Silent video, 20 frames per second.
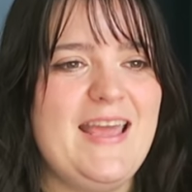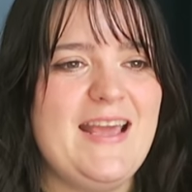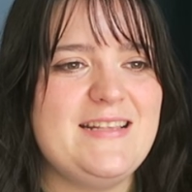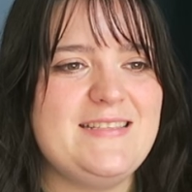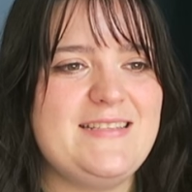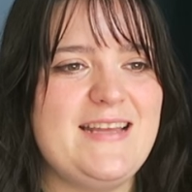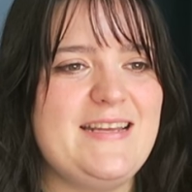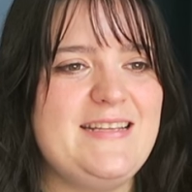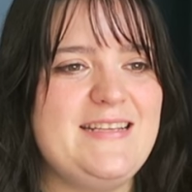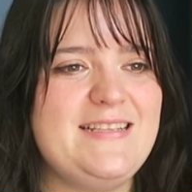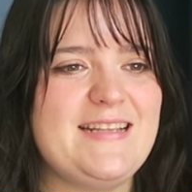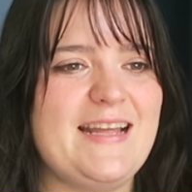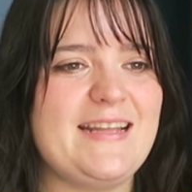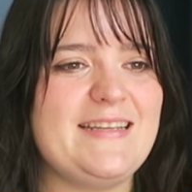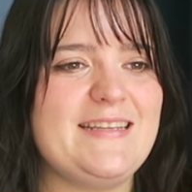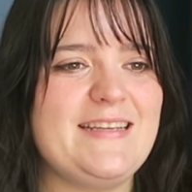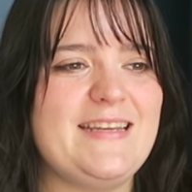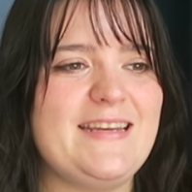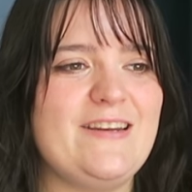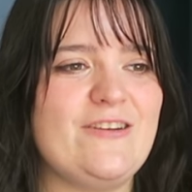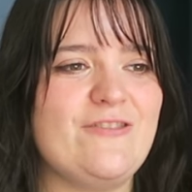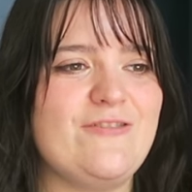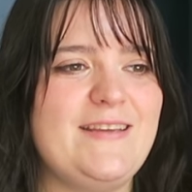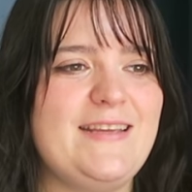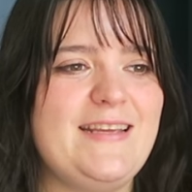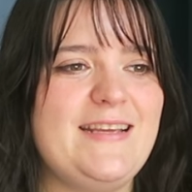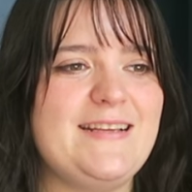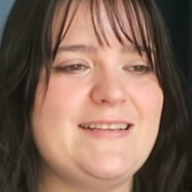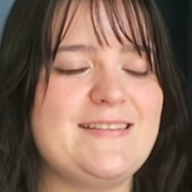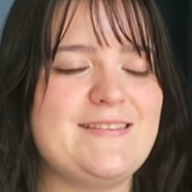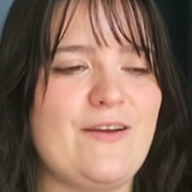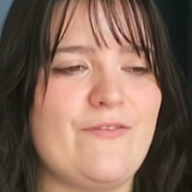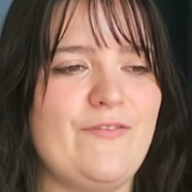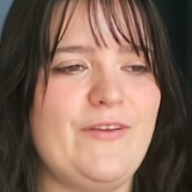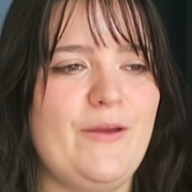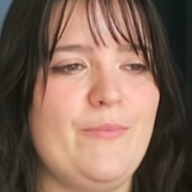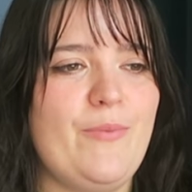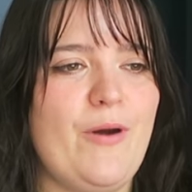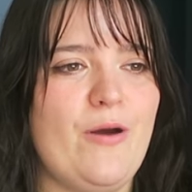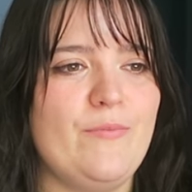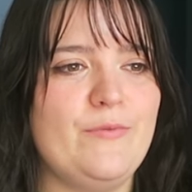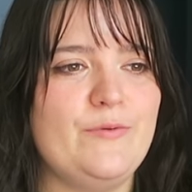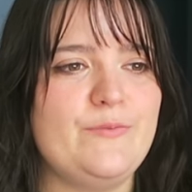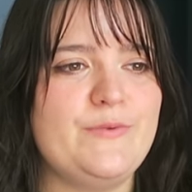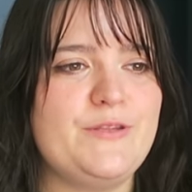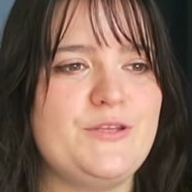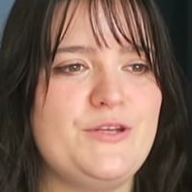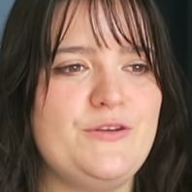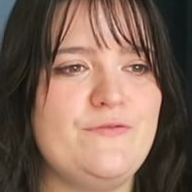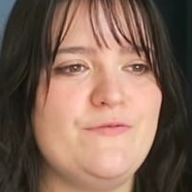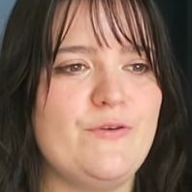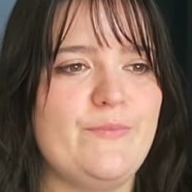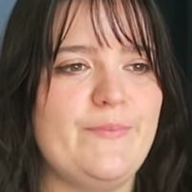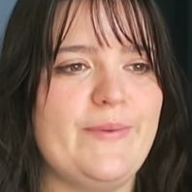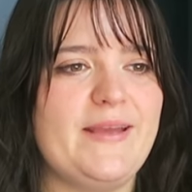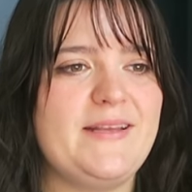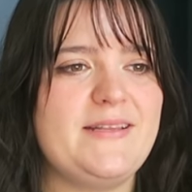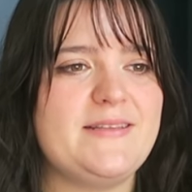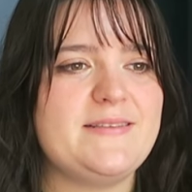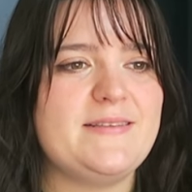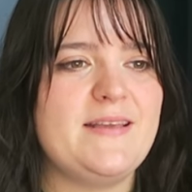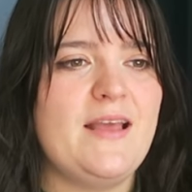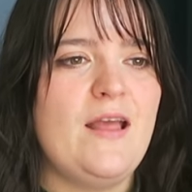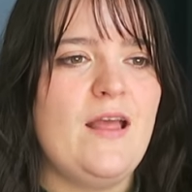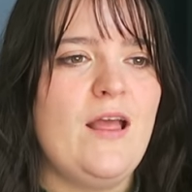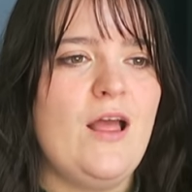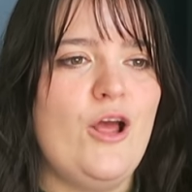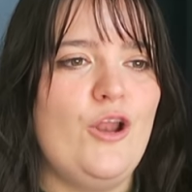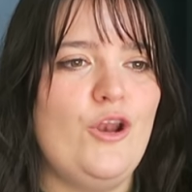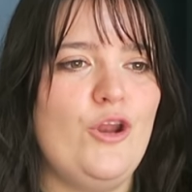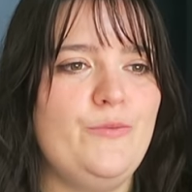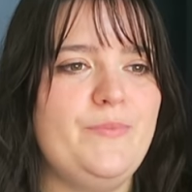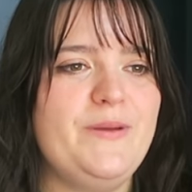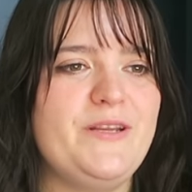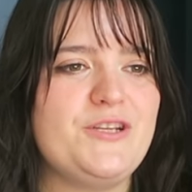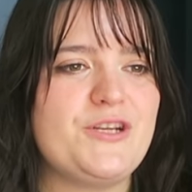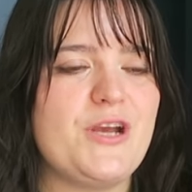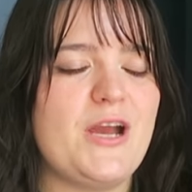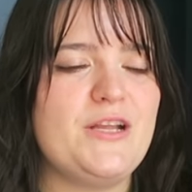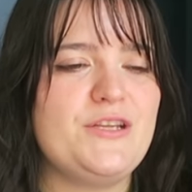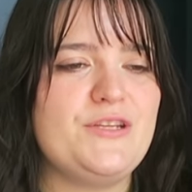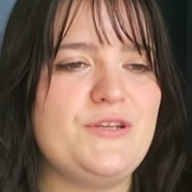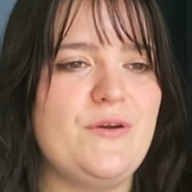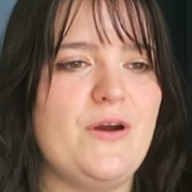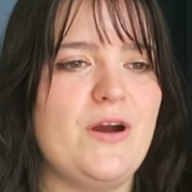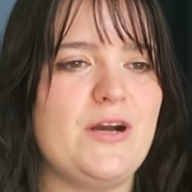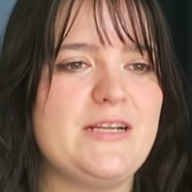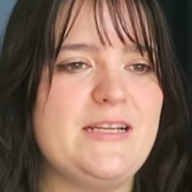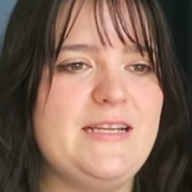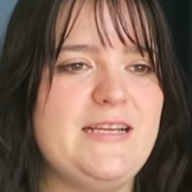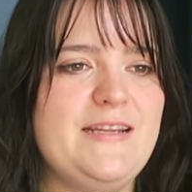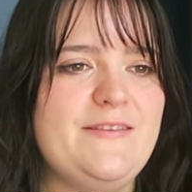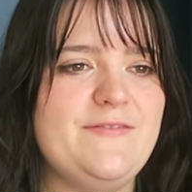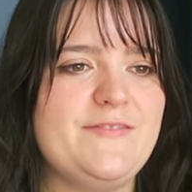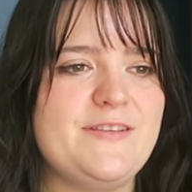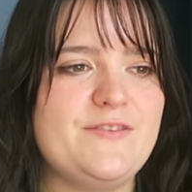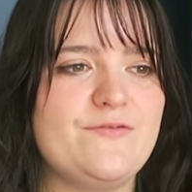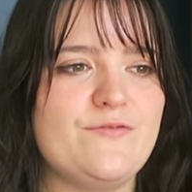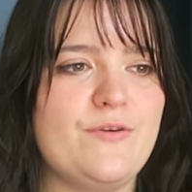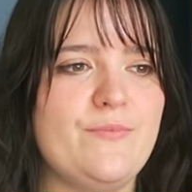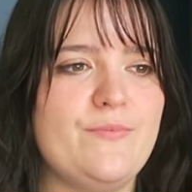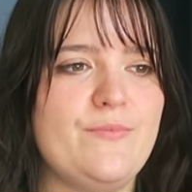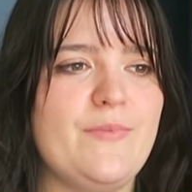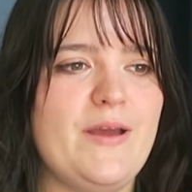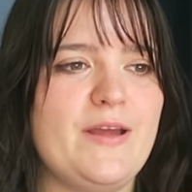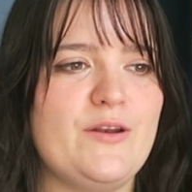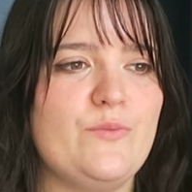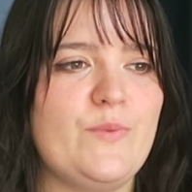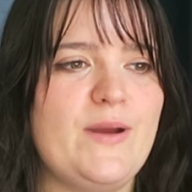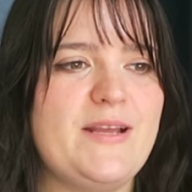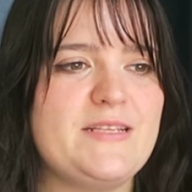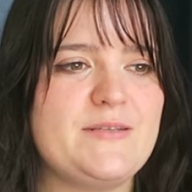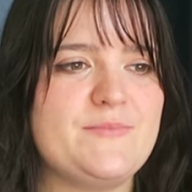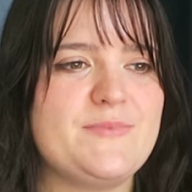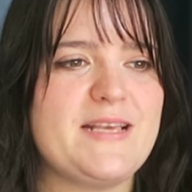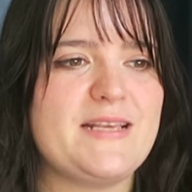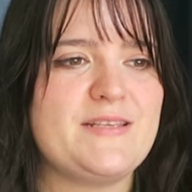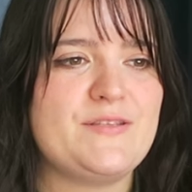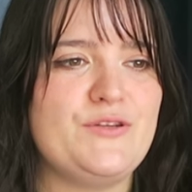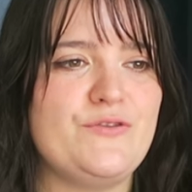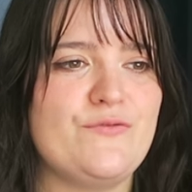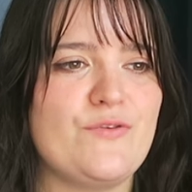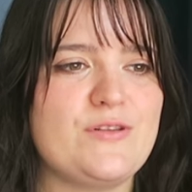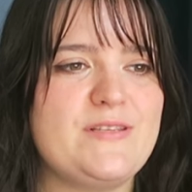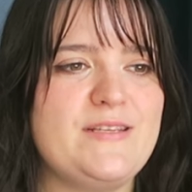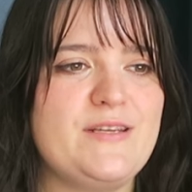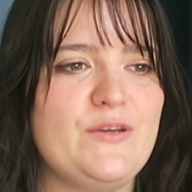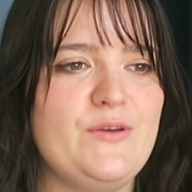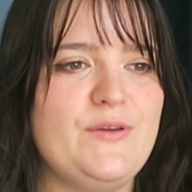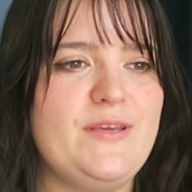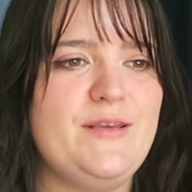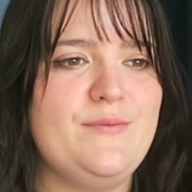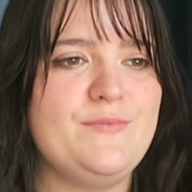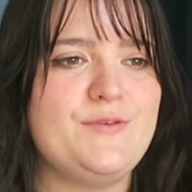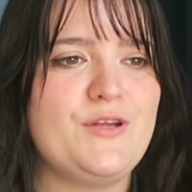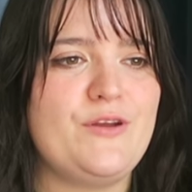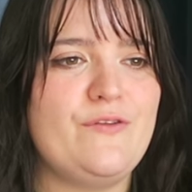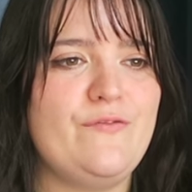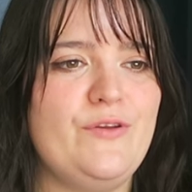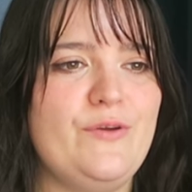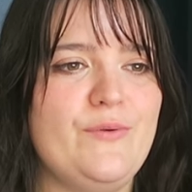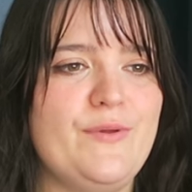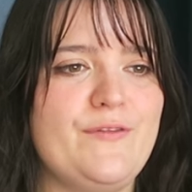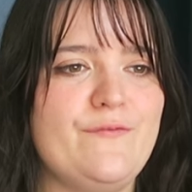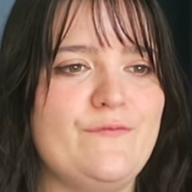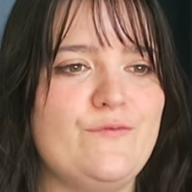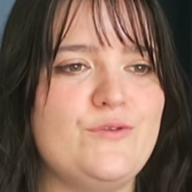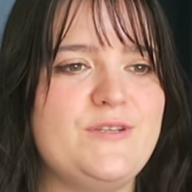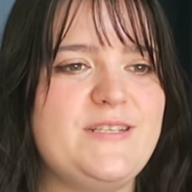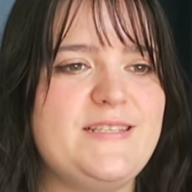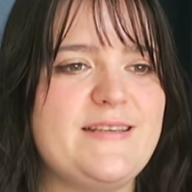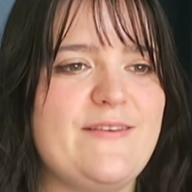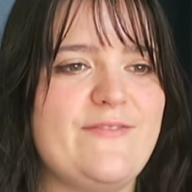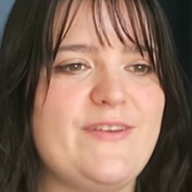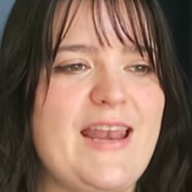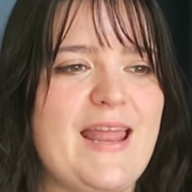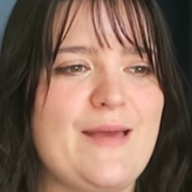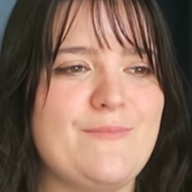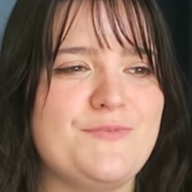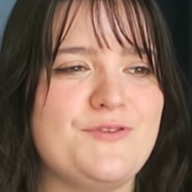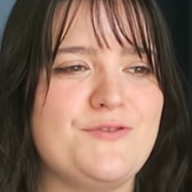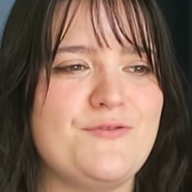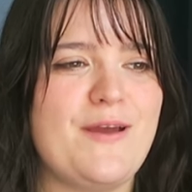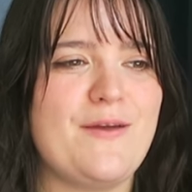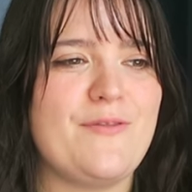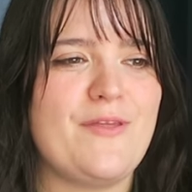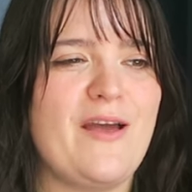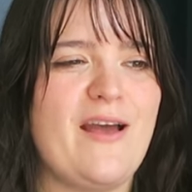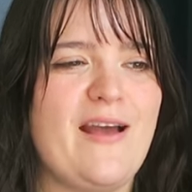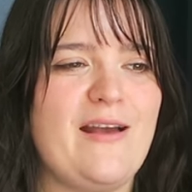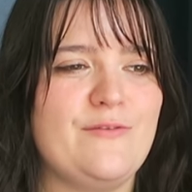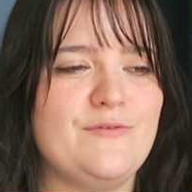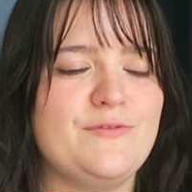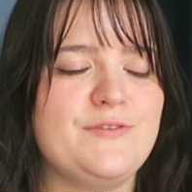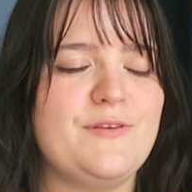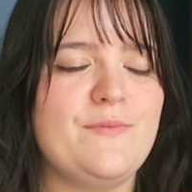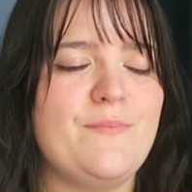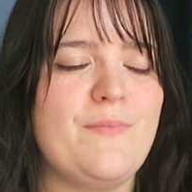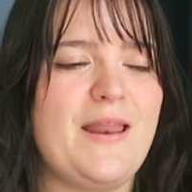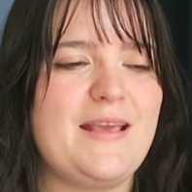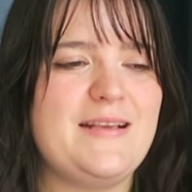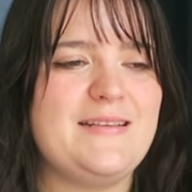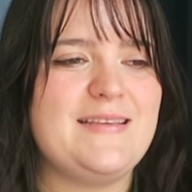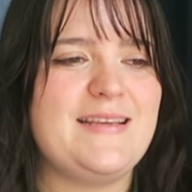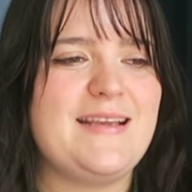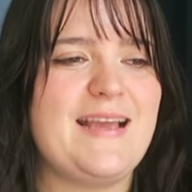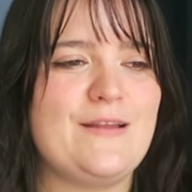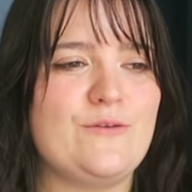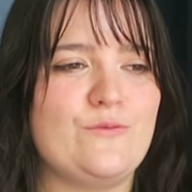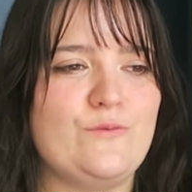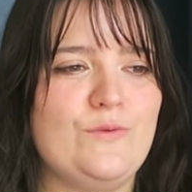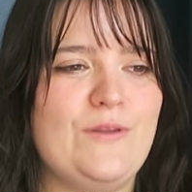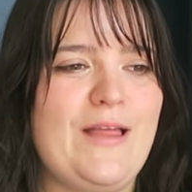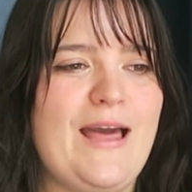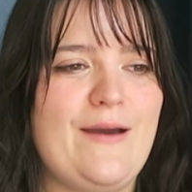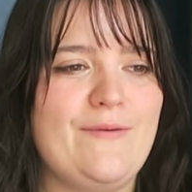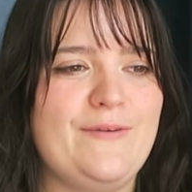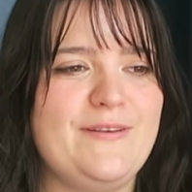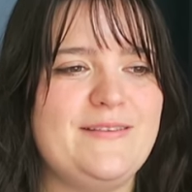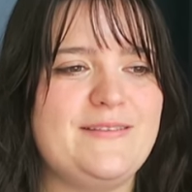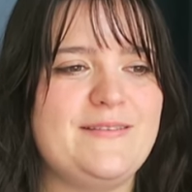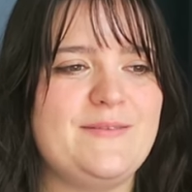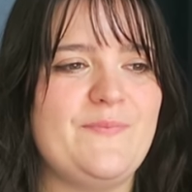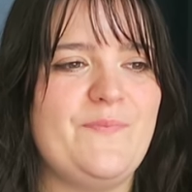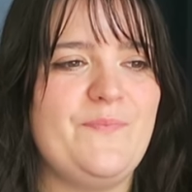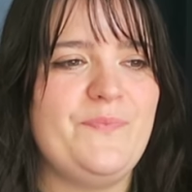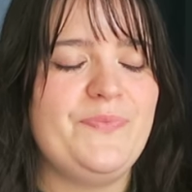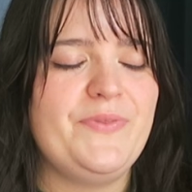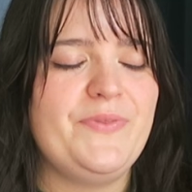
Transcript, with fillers: Instead, he's landed in a creaking, stuffy apartment with 2 roommates, a loping giant who hardly leaves his room and a weight-obsessed neurotic who keeps no fewer than 47 lamps throughout the house, blazing at all hours.